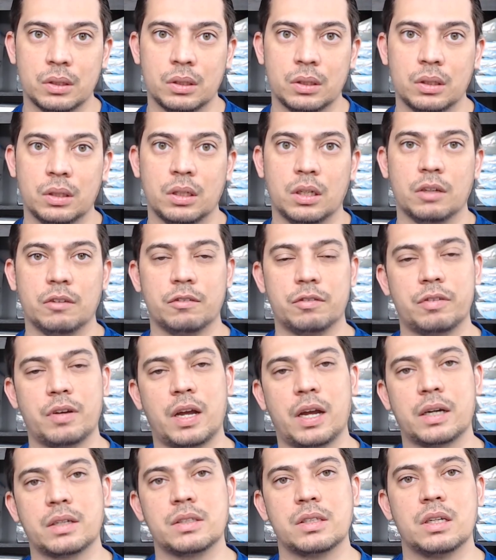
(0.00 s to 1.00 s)
In
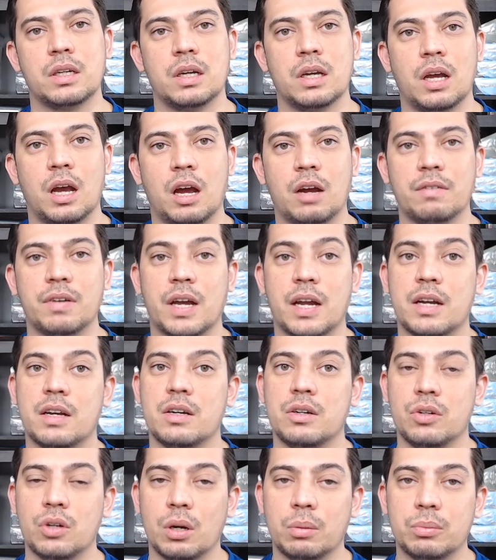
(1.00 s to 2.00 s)
fact, I've had
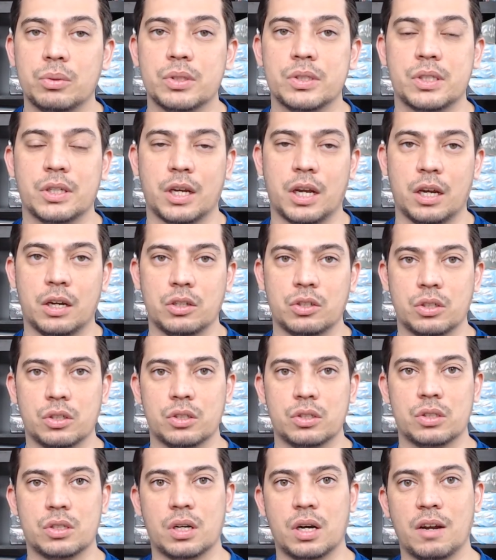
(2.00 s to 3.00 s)
numerous
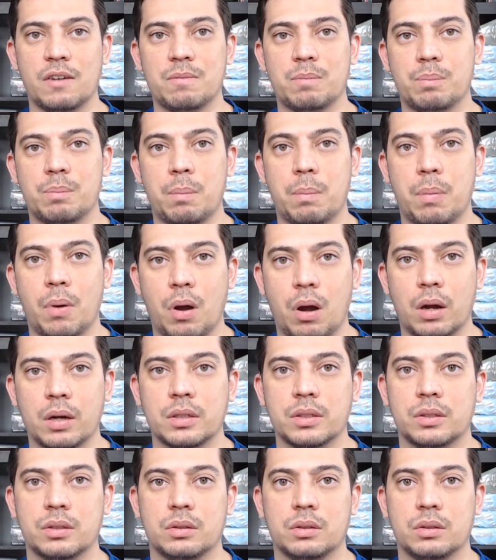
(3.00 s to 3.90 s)
occasions that I've bought